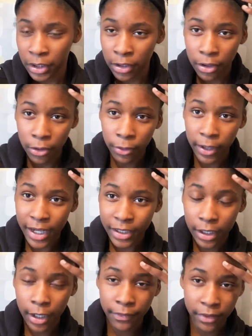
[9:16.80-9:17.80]
or any
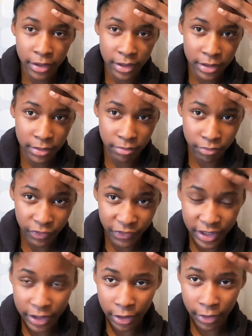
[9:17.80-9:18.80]
other
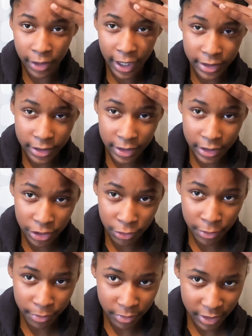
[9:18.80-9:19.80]
video ideas you
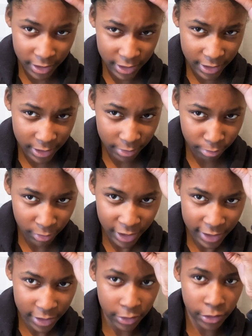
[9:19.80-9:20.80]
want me
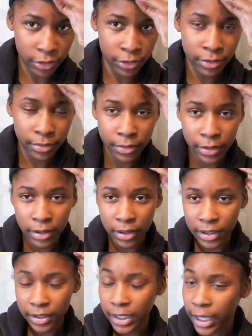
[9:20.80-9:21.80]
to do,
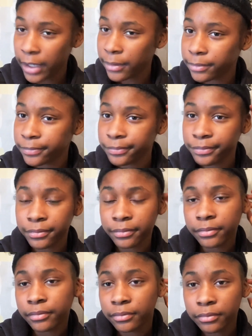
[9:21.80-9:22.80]
then
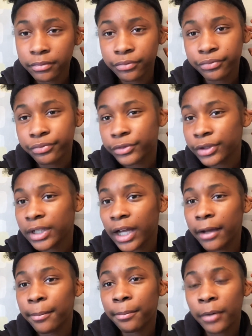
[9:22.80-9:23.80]
do
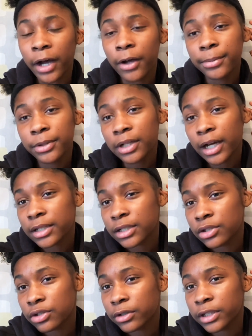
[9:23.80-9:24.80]
that. But I hope you guys
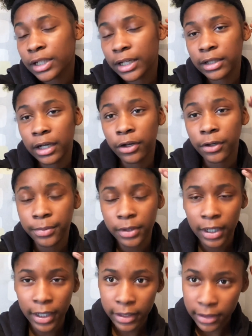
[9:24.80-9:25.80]
enjoyed, and I hope you
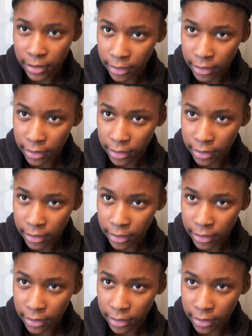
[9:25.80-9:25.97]
guys